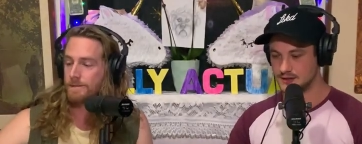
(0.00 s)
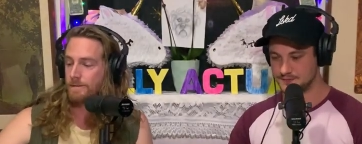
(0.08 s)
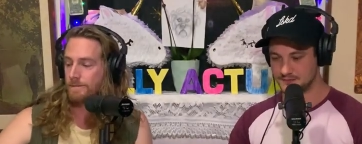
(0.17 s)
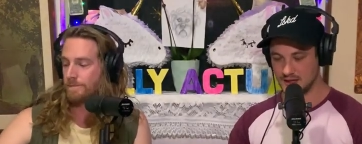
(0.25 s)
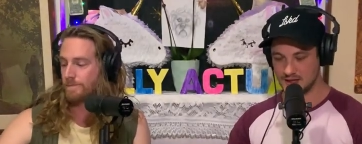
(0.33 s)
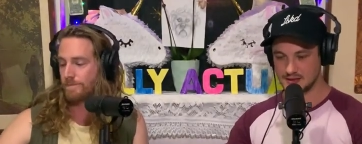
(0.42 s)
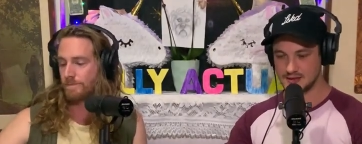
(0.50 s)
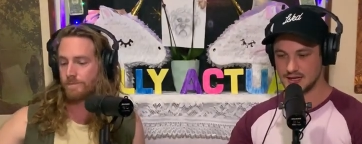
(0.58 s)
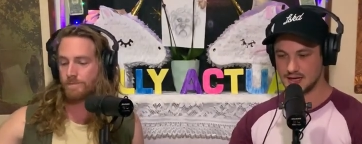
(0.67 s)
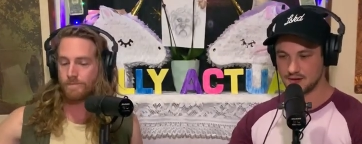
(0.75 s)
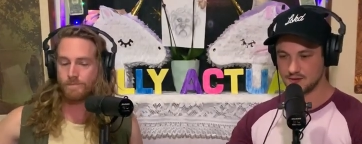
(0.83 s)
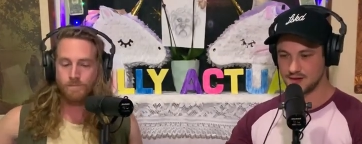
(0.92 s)
Speaker 1: That is the
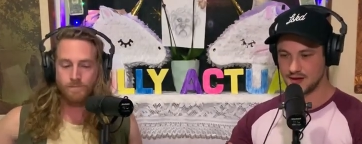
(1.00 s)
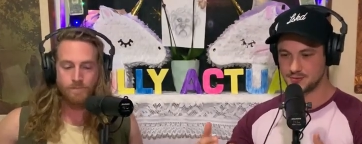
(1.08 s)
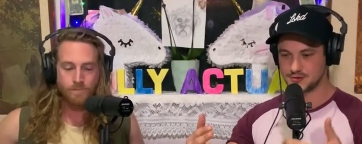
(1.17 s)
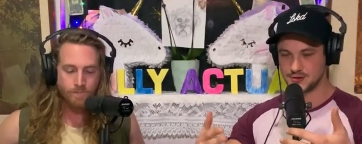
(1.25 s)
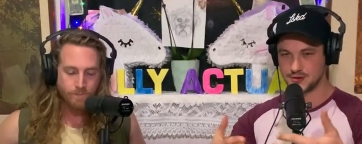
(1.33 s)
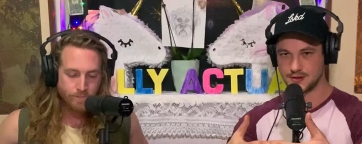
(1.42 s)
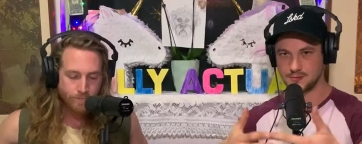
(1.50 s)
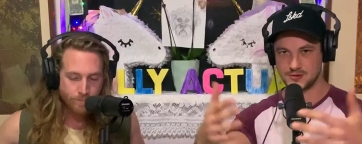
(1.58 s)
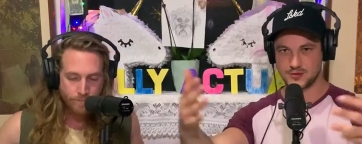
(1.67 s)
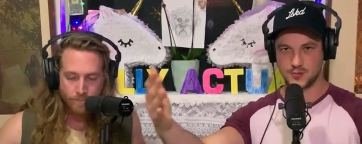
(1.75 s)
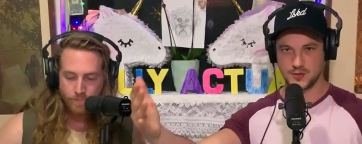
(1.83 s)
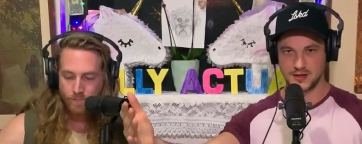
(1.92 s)
end of episode number
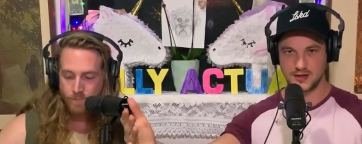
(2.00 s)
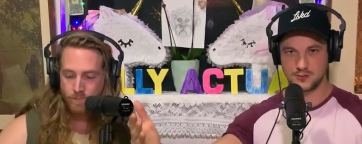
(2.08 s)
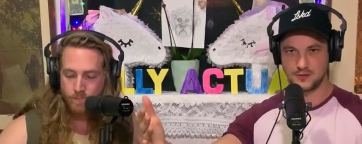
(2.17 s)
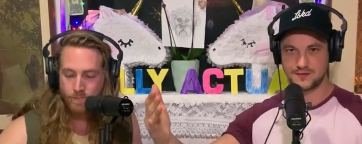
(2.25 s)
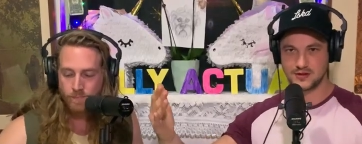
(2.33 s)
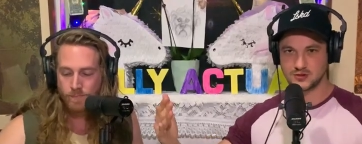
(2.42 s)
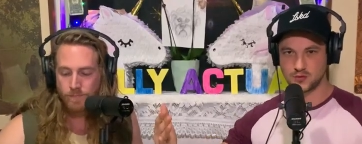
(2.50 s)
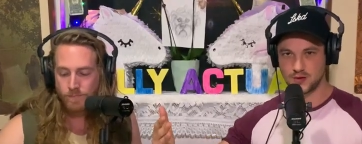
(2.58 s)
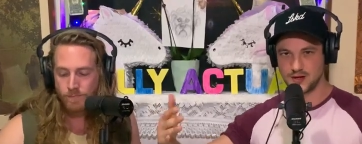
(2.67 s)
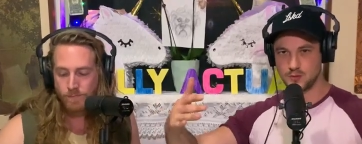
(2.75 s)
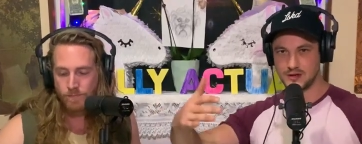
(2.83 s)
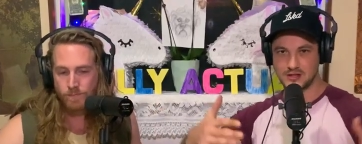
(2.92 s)
20. We've done
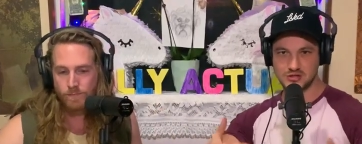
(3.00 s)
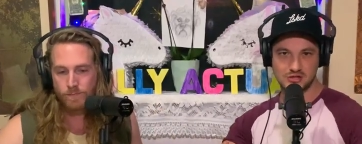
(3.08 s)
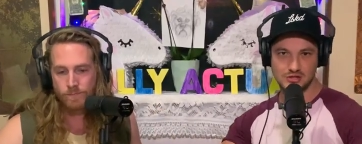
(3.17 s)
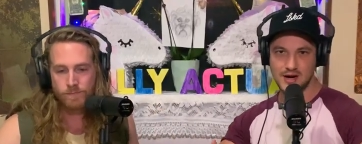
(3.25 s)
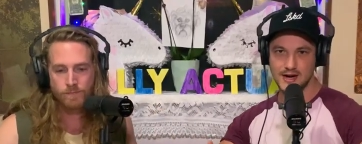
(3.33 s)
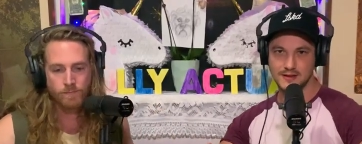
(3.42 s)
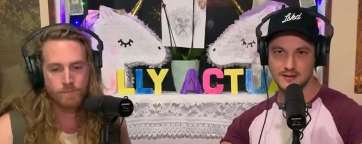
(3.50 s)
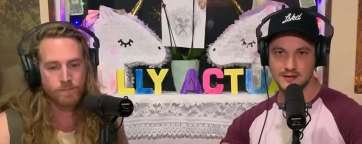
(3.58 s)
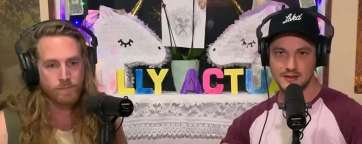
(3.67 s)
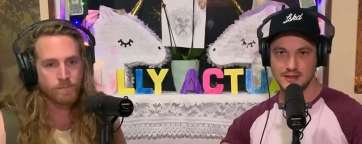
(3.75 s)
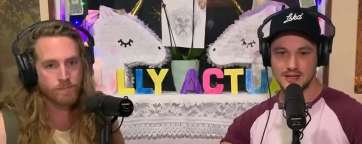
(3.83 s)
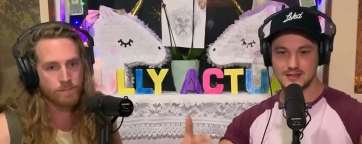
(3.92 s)
20 weeks straight.
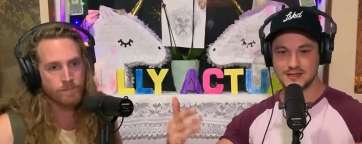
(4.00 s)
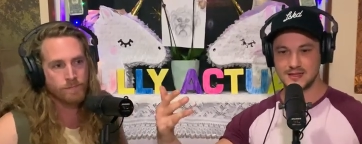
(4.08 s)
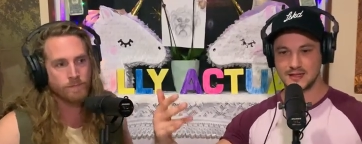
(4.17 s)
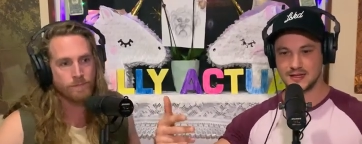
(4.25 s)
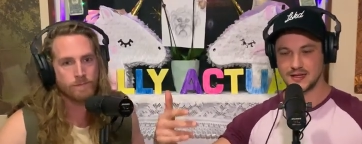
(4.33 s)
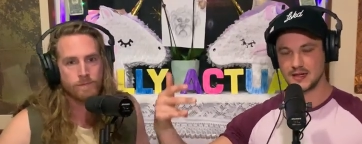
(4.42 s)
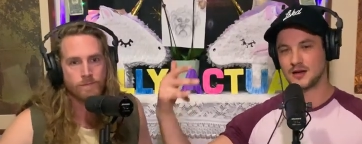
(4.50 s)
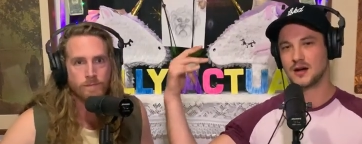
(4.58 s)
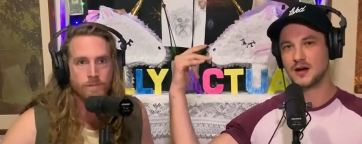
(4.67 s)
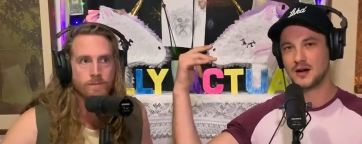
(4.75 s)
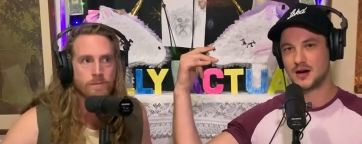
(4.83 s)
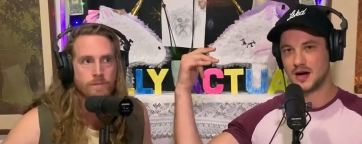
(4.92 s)
That's nearly
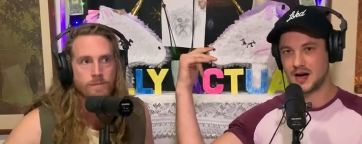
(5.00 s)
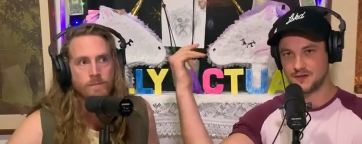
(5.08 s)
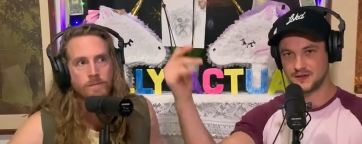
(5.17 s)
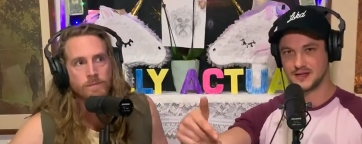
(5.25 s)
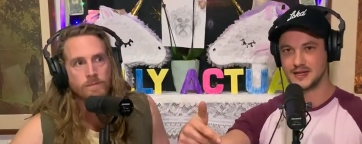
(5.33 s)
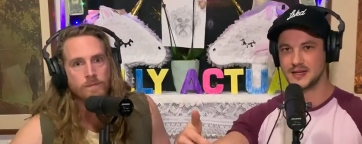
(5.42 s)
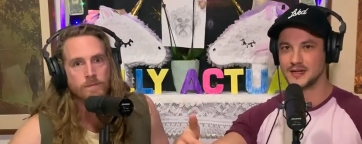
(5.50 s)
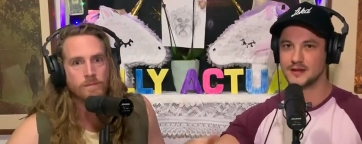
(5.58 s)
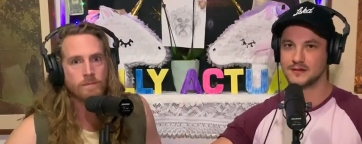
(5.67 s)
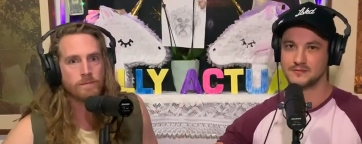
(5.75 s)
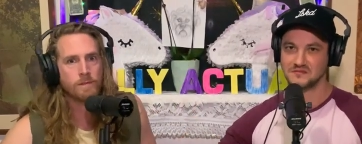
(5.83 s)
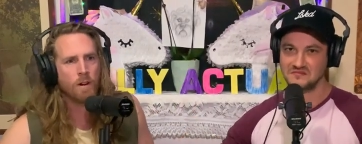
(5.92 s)
half a
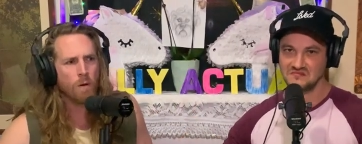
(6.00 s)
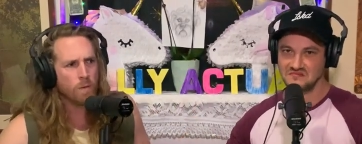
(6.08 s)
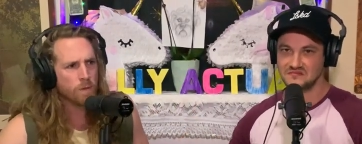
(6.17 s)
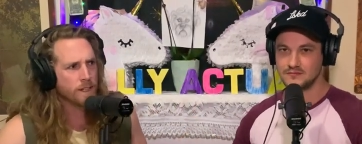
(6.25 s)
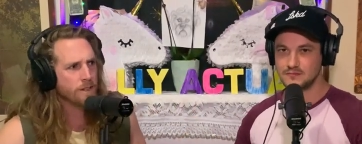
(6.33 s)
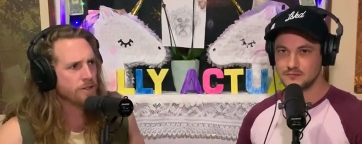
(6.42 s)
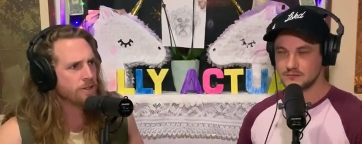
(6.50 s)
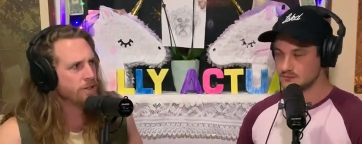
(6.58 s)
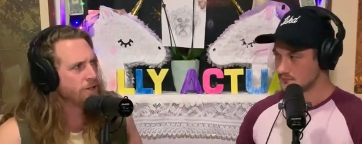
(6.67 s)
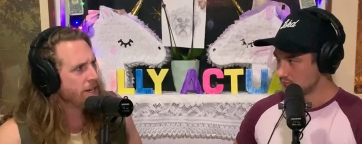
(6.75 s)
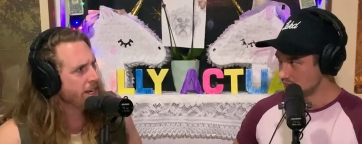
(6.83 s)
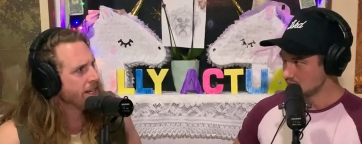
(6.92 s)
year.
Speaker 2: Holy
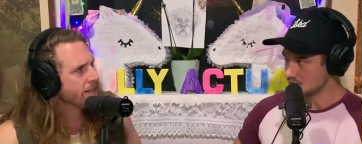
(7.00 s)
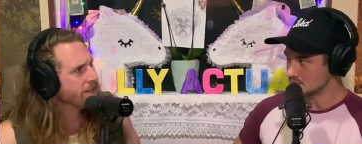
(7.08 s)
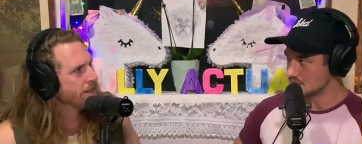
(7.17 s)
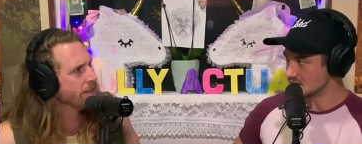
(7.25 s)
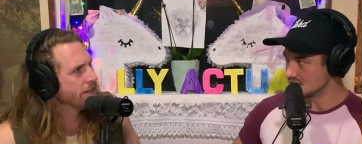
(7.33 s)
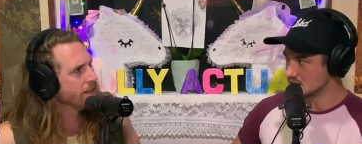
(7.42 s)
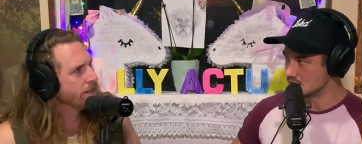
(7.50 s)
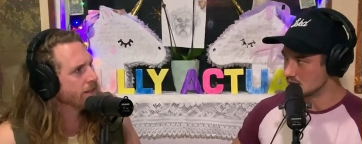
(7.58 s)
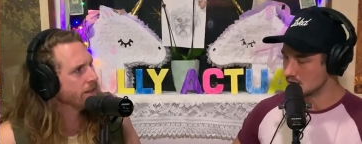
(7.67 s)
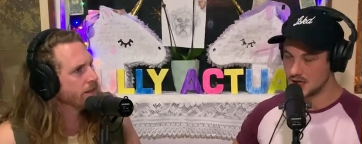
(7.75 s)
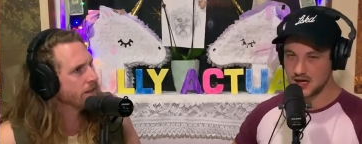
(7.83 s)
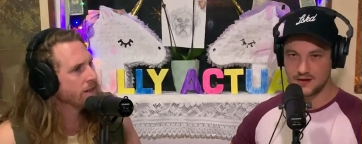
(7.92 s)
shit.
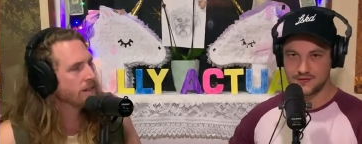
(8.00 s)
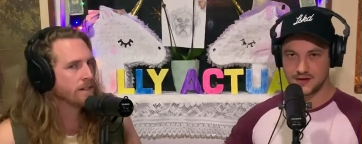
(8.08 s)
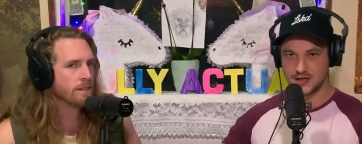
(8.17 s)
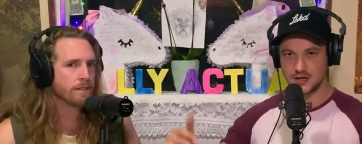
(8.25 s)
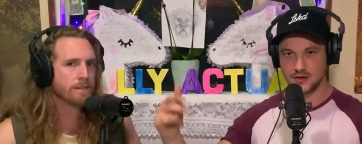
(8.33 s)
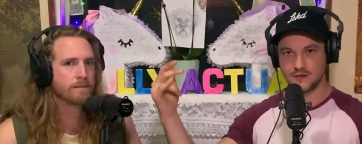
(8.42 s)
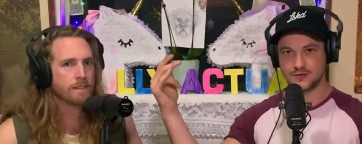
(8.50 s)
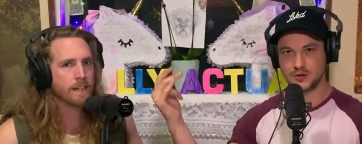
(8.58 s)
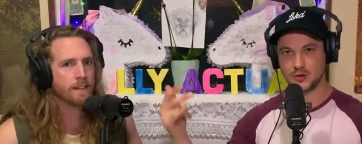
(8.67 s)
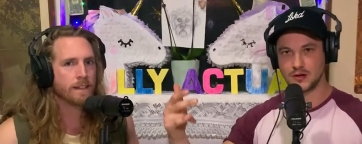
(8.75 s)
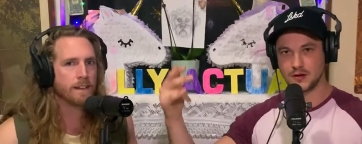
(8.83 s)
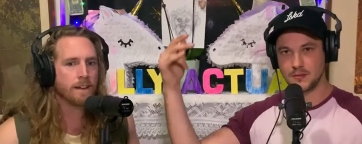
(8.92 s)
Speaker 1: Half a year of
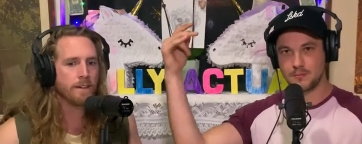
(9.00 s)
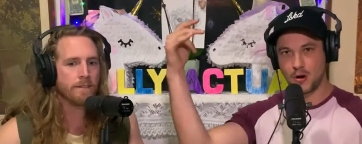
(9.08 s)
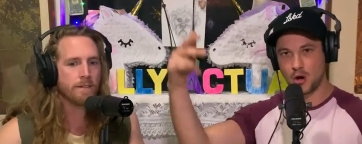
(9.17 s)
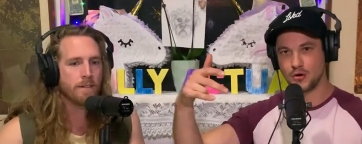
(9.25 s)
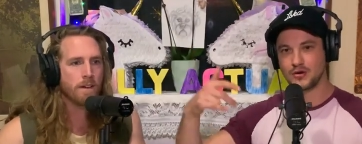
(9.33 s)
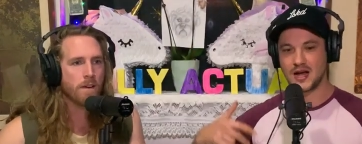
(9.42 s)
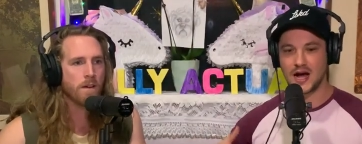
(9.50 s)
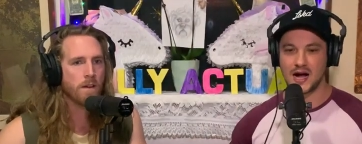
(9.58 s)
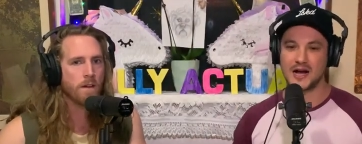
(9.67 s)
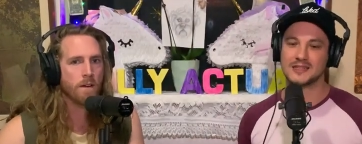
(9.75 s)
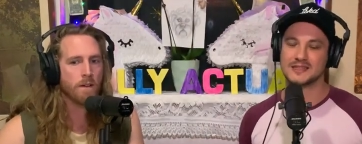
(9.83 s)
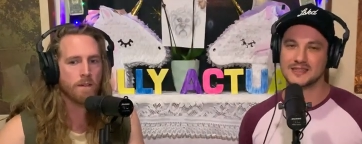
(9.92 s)
doing
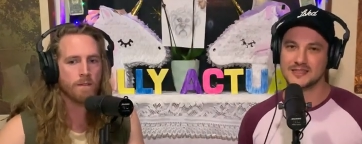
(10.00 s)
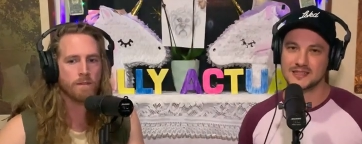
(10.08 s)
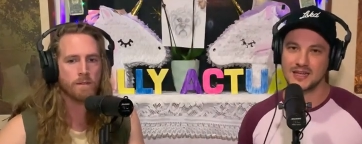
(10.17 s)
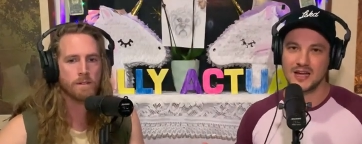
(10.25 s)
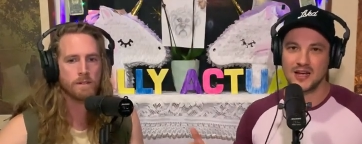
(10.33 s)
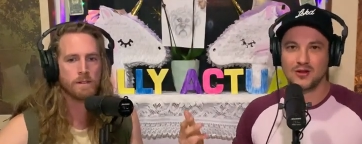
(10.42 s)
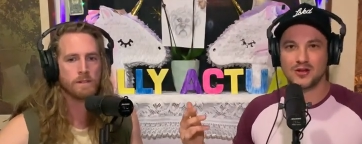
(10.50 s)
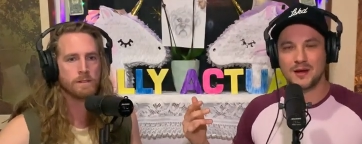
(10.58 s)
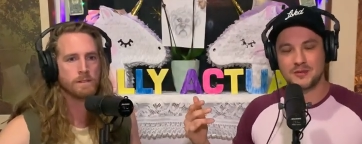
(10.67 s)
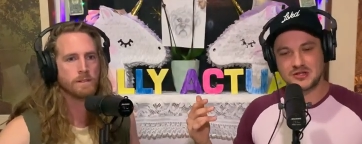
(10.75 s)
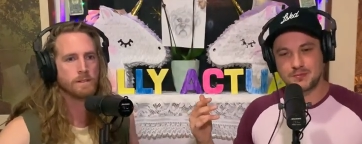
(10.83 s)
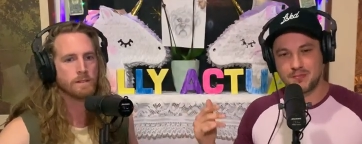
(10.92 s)
podcasts. Look how
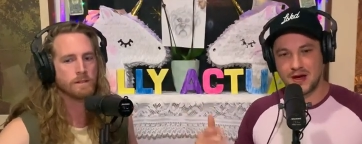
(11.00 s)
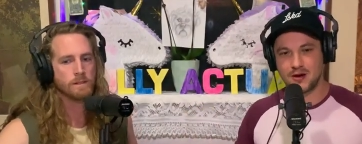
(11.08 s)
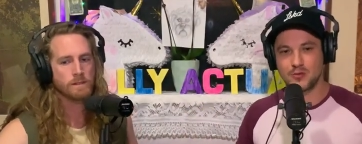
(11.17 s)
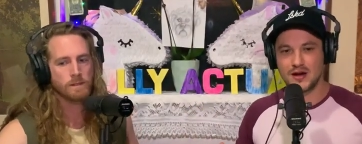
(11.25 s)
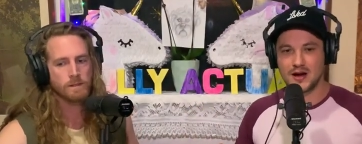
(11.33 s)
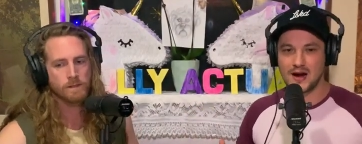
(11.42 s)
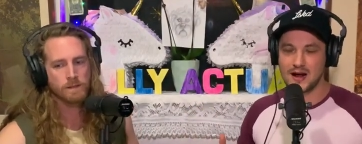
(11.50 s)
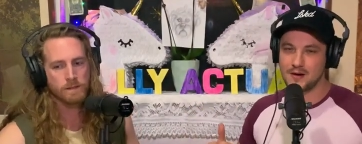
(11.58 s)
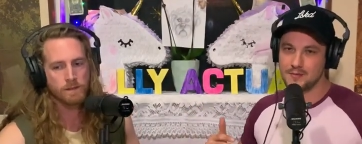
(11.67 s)
much better we are at them